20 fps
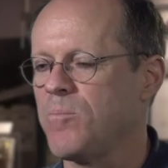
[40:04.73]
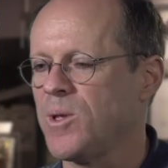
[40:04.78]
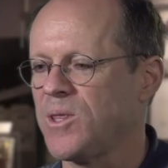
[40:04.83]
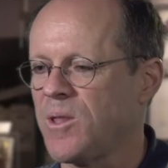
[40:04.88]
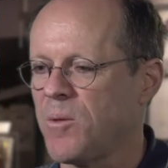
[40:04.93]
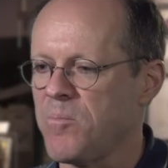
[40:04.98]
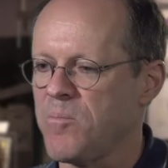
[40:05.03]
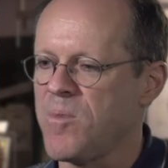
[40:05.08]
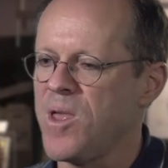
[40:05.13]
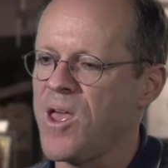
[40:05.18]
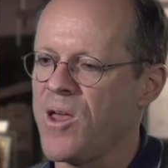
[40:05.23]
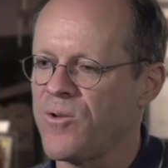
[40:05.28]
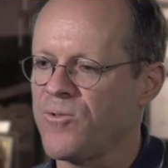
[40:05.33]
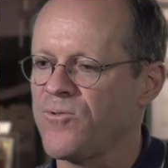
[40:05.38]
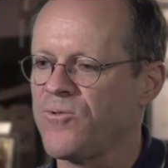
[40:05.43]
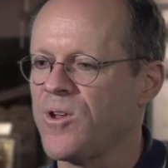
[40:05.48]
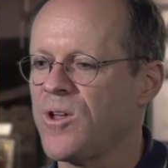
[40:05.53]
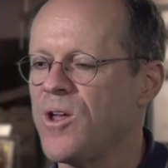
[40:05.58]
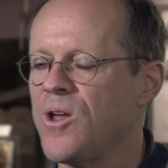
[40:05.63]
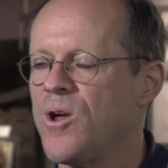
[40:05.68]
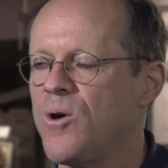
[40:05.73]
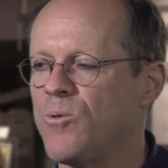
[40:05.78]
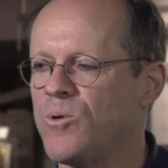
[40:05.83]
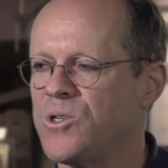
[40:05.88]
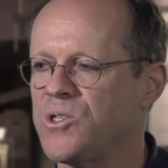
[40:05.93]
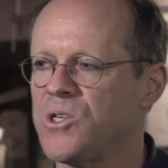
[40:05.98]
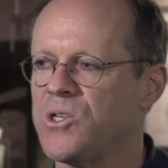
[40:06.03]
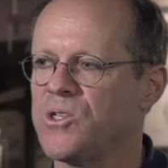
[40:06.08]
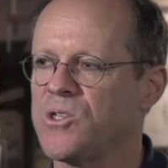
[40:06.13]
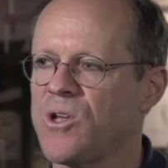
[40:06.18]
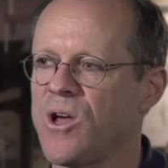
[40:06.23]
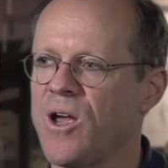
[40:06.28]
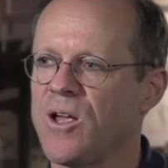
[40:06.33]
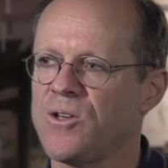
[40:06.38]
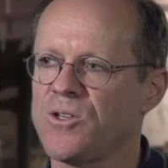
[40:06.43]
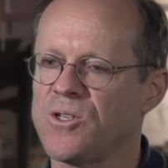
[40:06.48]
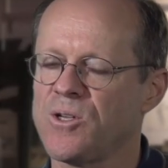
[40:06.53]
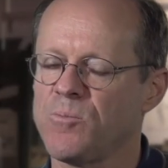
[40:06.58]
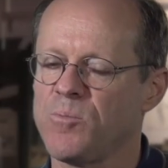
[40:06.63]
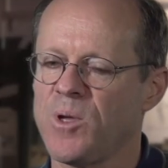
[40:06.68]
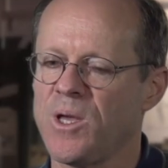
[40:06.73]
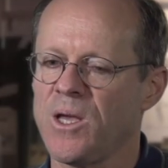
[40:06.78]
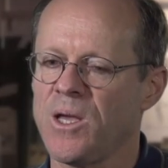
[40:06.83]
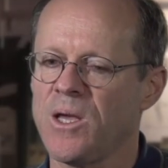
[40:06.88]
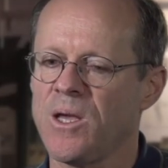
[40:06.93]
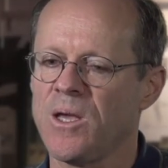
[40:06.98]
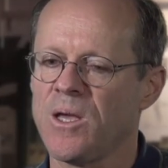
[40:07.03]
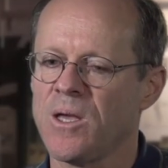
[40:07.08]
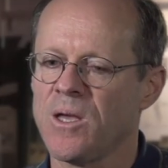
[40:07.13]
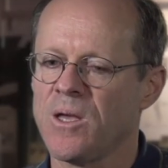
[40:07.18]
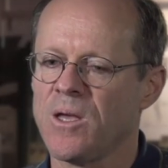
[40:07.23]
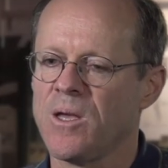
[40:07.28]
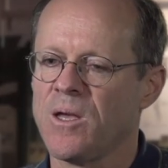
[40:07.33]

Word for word: But the MIF was designed to be